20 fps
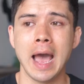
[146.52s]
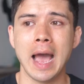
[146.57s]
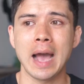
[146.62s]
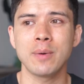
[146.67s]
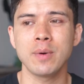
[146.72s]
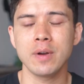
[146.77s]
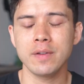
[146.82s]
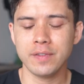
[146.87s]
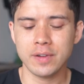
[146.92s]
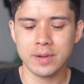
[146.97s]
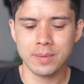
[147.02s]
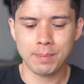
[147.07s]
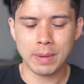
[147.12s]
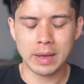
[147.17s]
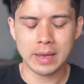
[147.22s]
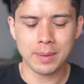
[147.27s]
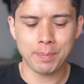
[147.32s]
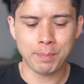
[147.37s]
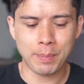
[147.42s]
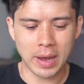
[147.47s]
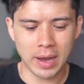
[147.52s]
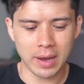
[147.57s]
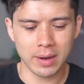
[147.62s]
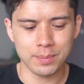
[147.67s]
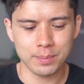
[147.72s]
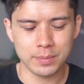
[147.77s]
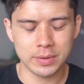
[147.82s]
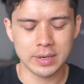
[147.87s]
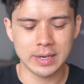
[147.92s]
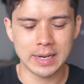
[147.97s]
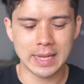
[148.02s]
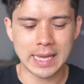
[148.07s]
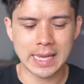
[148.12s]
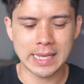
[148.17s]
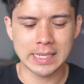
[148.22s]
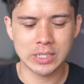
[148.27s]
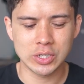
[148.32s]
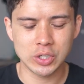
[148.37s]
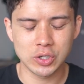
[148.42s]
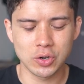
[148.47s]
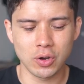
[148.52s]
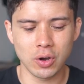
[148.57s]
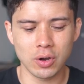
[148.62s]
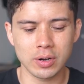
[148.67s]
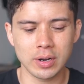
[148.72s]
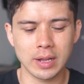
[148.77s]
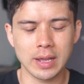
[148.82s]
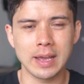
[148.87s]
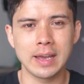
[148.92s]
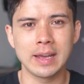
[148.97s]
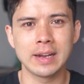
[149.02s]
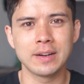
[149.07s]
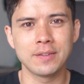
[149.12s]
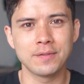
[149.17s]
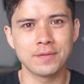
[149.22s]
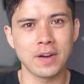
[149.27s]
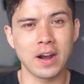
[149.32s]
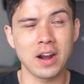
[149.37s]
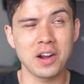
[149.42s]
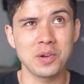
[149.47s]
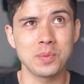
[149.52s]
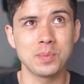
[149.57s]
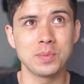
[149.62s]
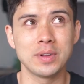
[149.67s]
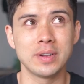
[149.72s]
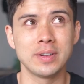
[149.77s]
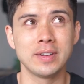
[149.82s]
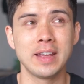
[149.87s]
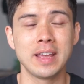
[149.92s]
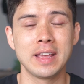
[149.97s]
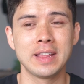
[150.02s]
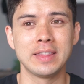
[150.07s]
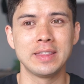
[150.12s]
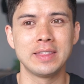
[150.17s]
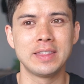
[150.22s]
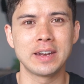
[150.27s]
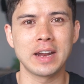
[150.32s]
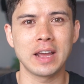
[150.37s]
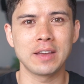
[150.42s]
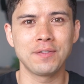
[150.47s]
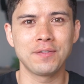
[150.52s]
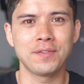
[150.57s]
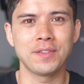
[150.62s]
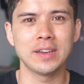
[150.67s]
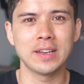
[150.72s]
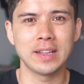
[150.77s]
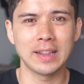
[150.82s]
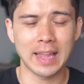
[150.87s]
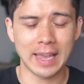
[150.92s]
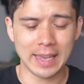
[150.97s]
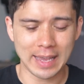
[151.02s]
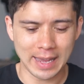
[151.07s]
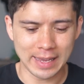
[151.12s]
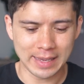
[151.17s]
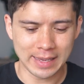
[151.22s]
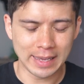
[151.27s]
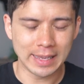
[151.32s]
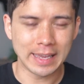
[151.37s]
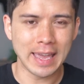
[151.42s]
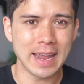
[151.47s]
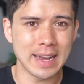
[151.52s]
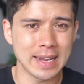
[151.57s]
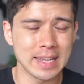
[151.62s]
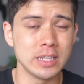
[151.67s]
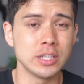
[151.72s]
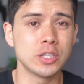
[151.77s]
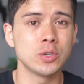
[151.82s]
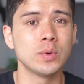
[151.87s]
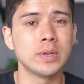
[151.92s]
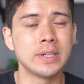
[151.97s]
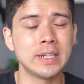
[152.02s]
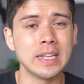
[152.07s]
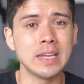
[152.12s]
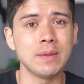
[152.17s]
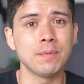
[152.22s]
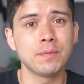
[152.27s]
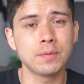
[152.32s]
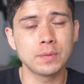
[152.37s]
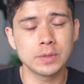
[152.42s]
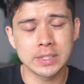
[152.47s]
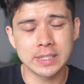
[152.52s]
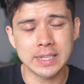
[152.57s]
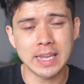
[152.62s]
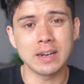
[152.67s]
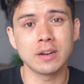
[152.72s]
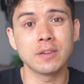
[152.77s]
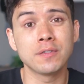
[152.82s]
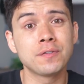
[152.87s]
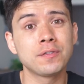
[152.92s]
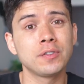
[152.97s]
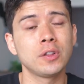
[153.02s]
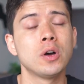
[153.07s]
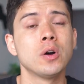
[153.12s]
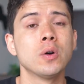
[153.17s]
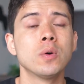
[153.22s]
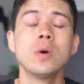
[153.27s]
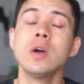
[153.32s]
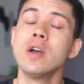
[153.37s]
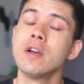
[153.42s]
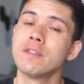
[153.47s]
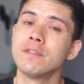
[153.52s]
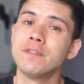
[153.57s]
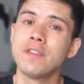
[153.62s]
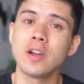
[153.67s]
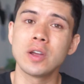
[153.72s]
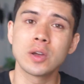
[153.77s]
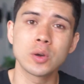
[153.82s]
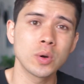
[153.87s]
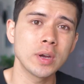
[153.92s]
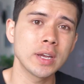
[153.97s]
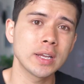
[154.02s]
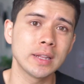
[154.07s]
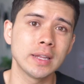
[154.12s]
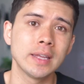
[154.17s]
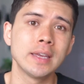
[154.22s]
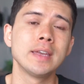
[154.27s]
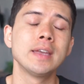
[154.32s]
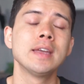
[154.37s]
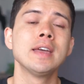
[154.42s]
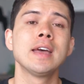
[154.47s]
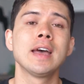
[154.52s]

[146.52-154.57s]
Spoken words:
However, my apartment is not an environment that I feel like I can get into a deep state of flow very quickly.